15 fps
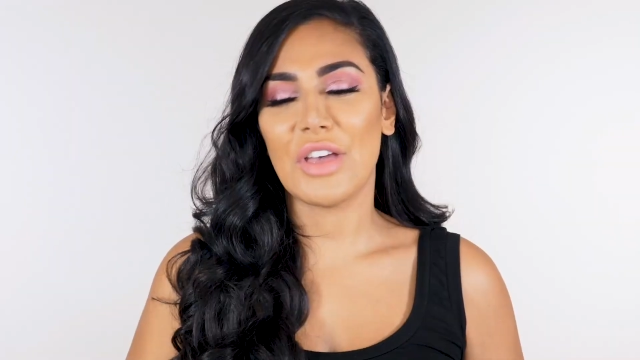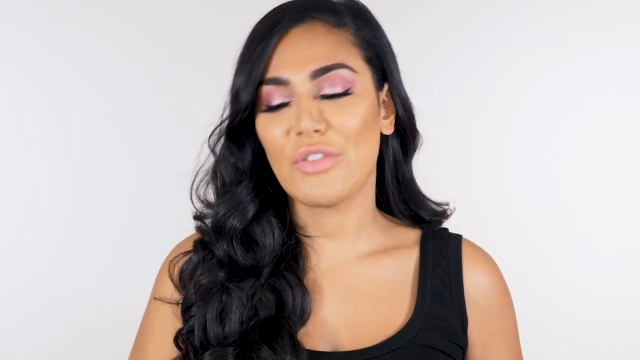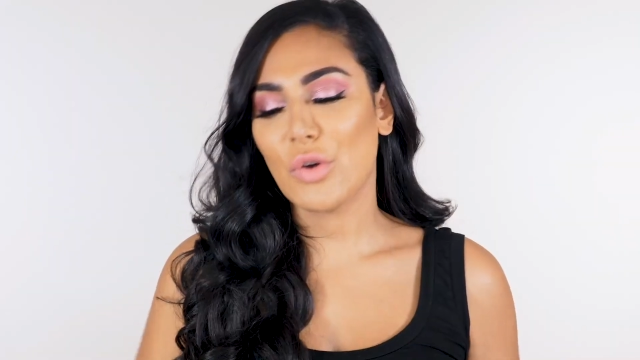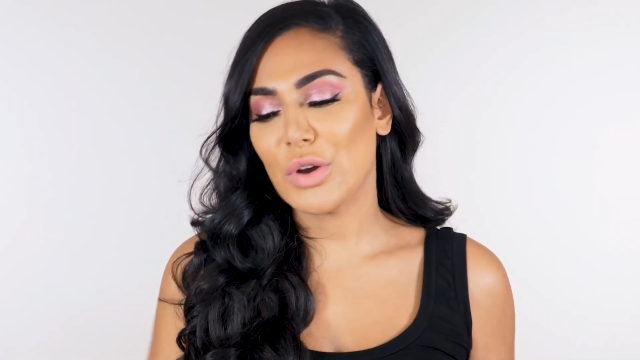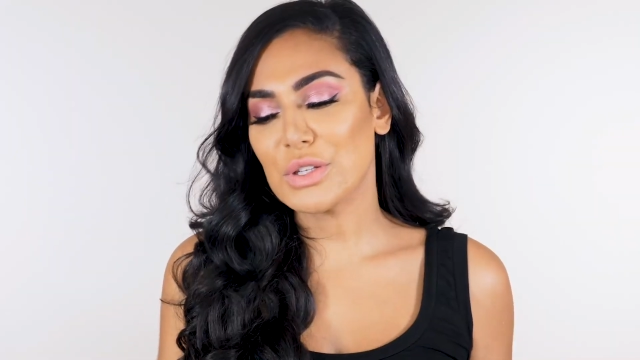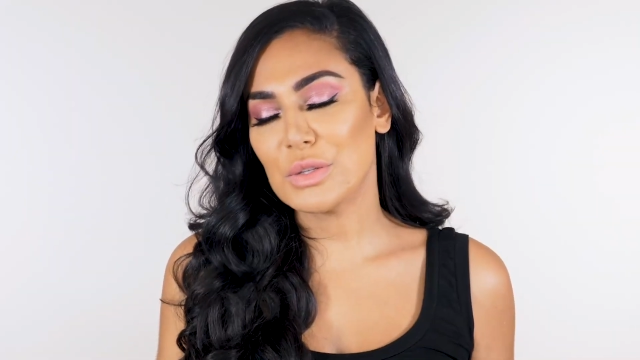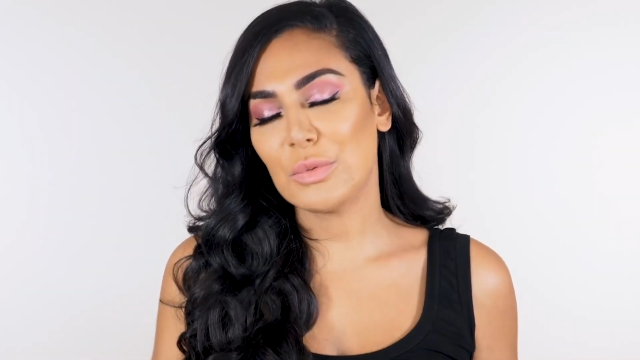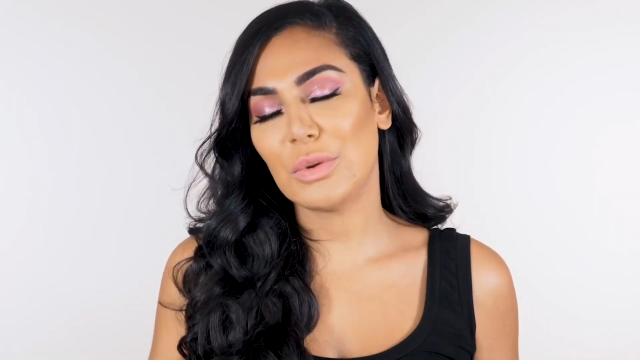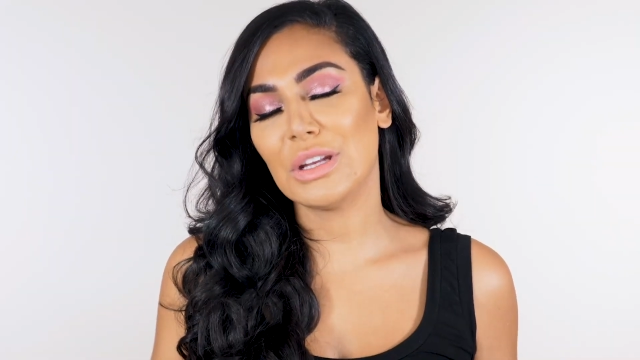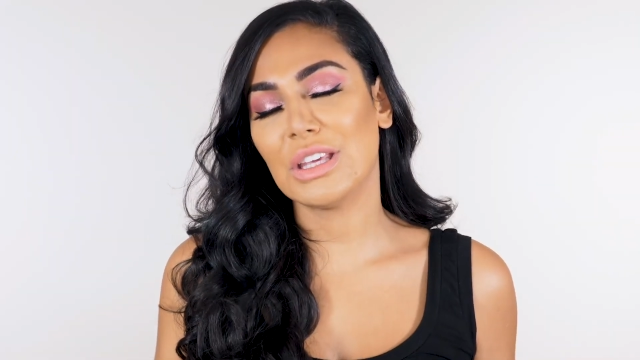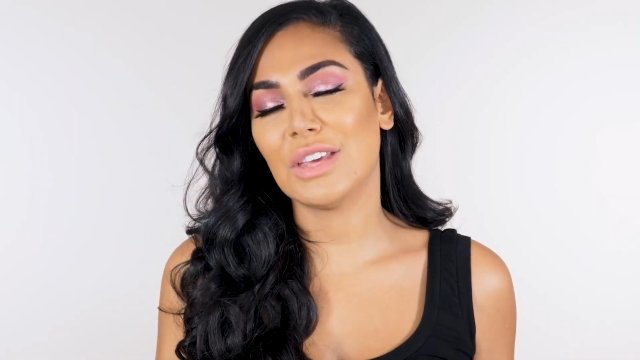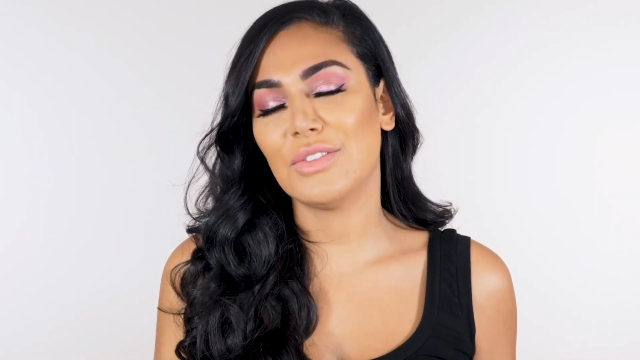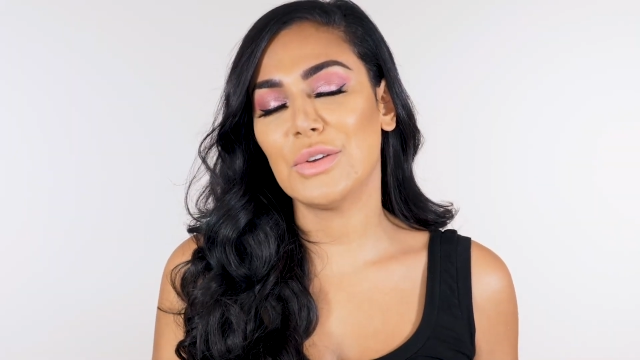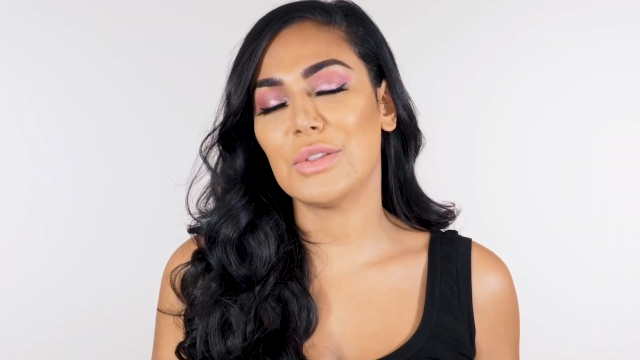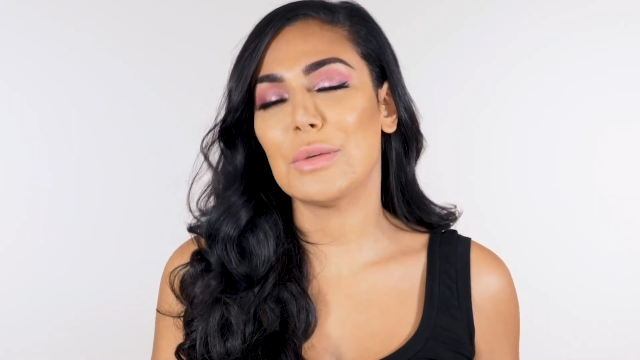Of course, we want to
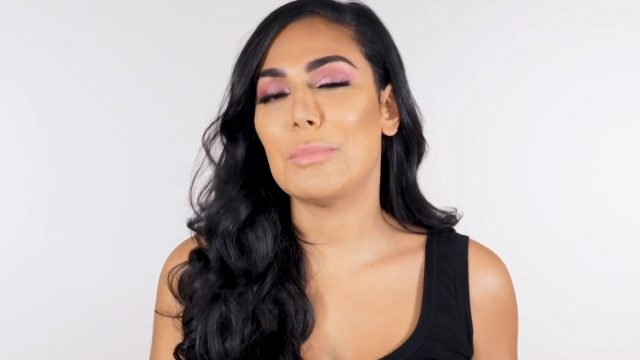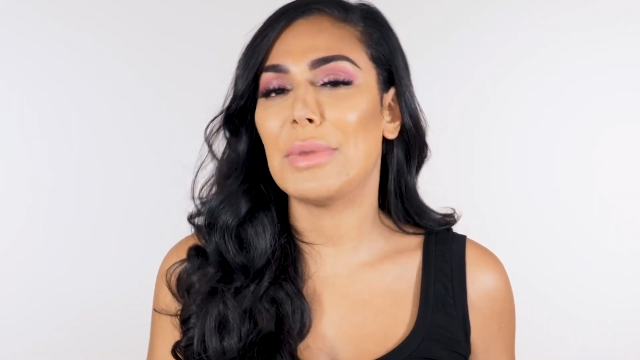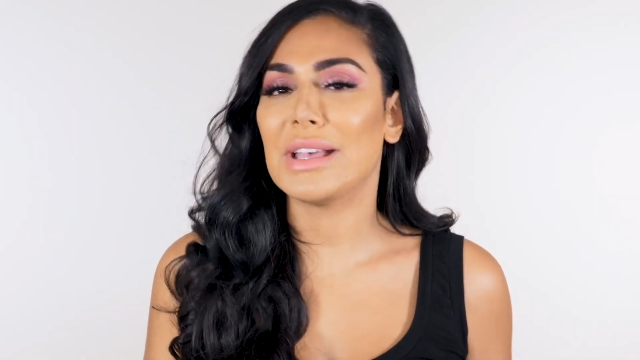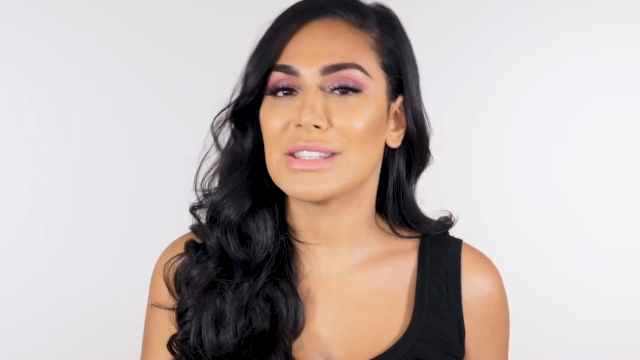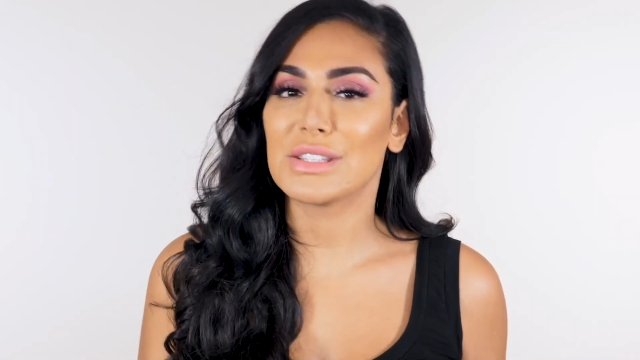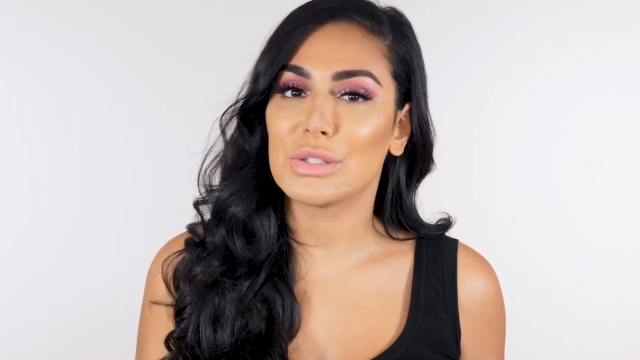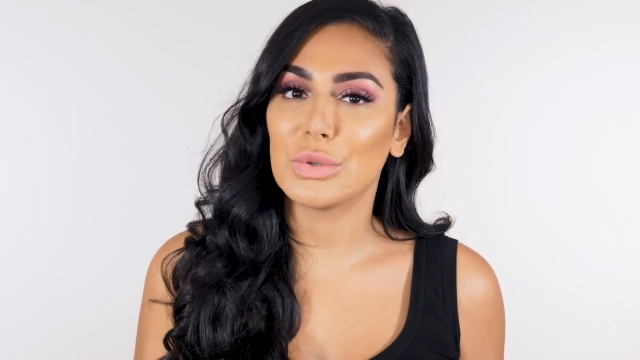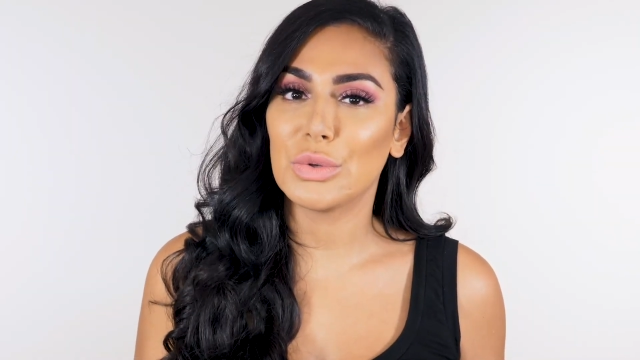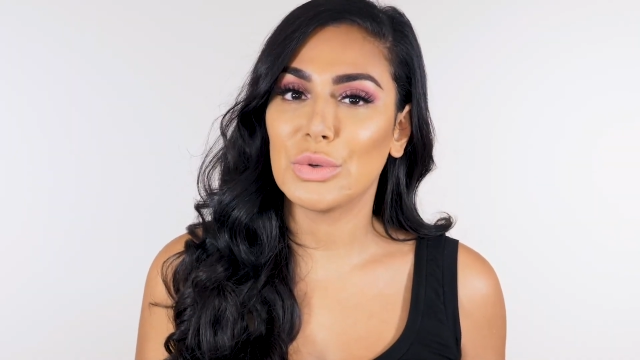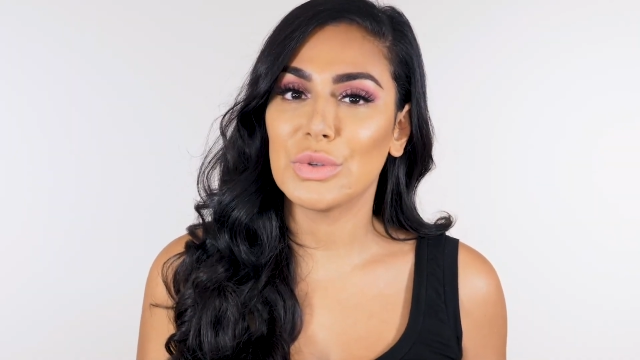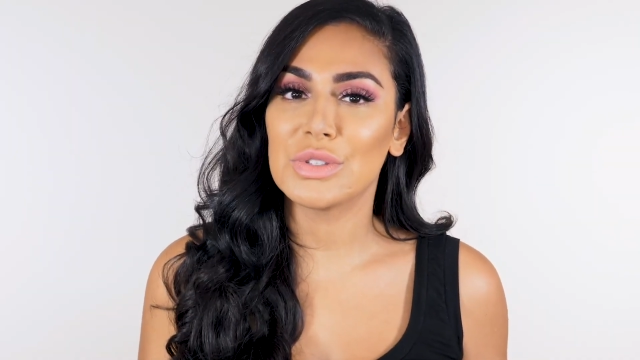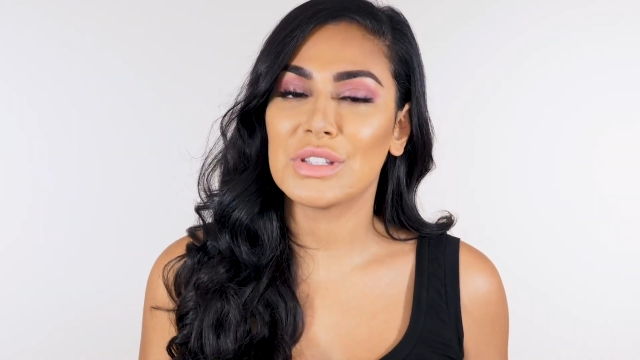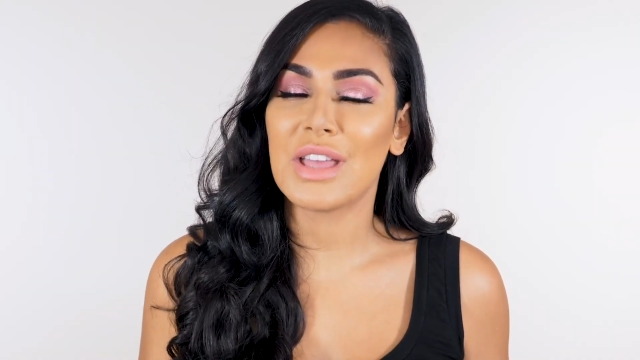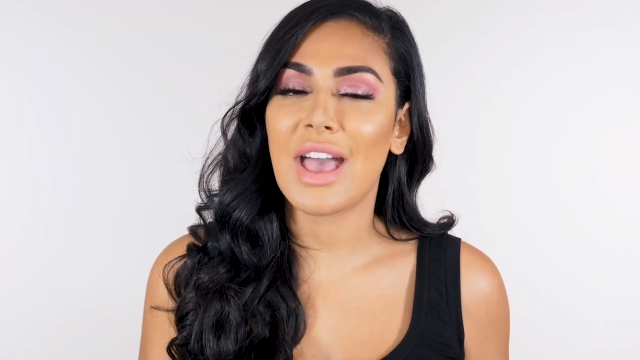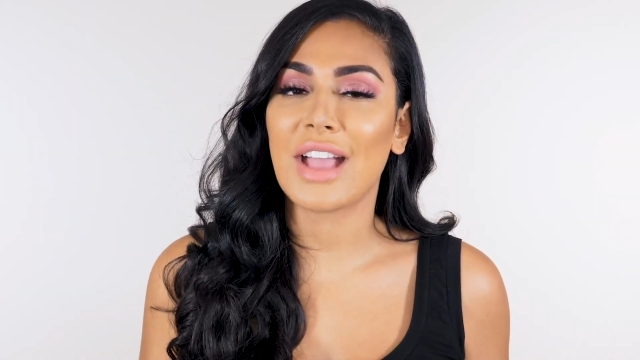give you the best
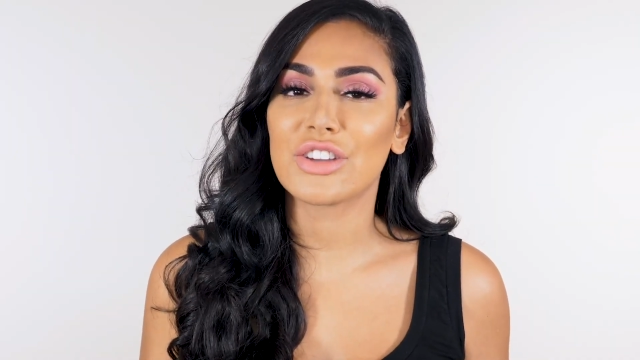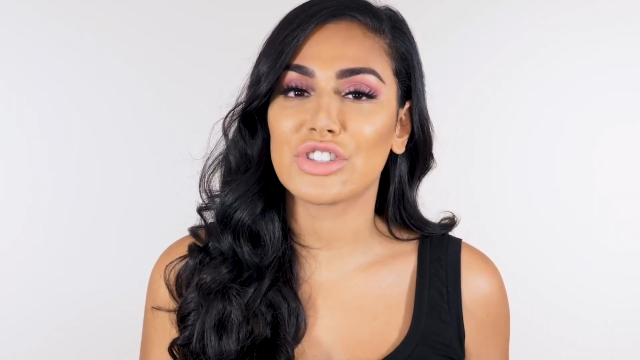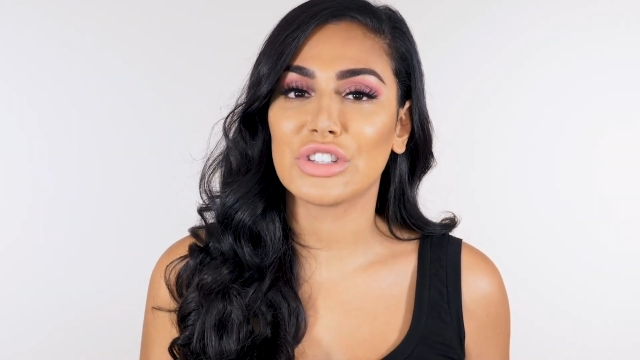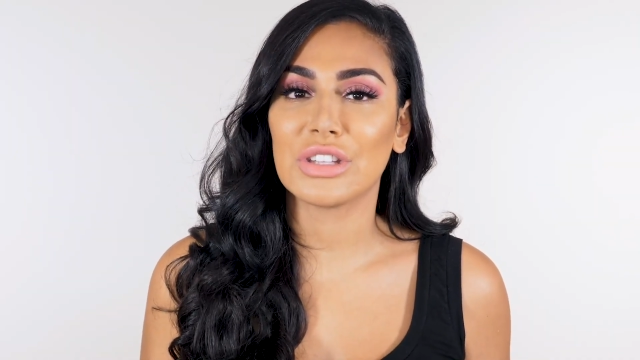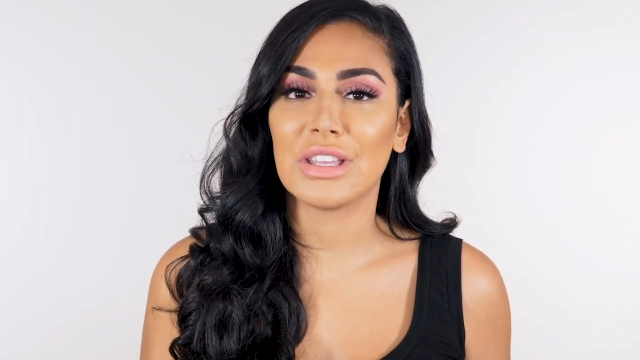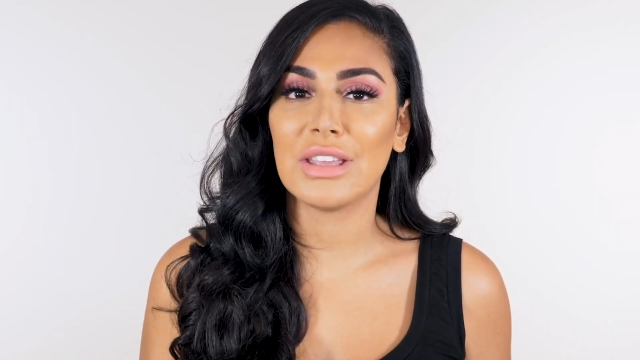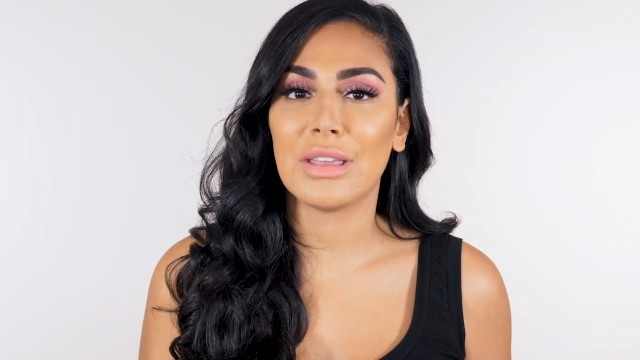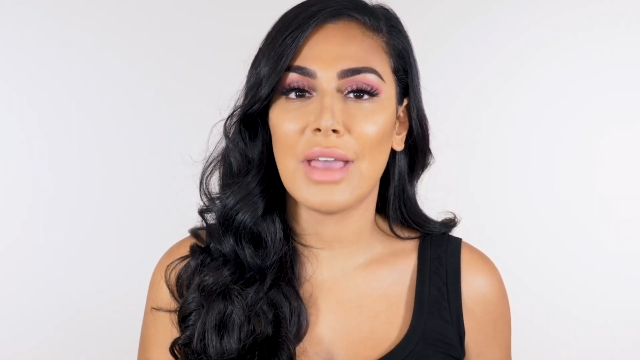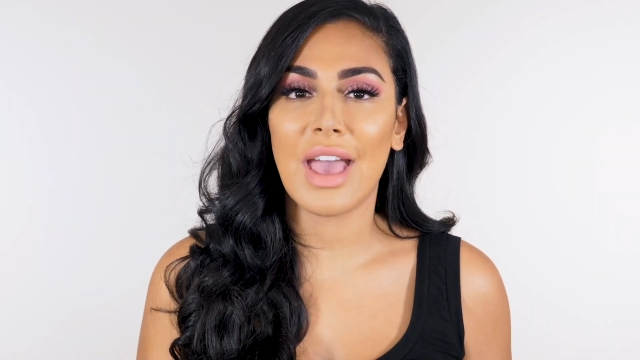tools to actually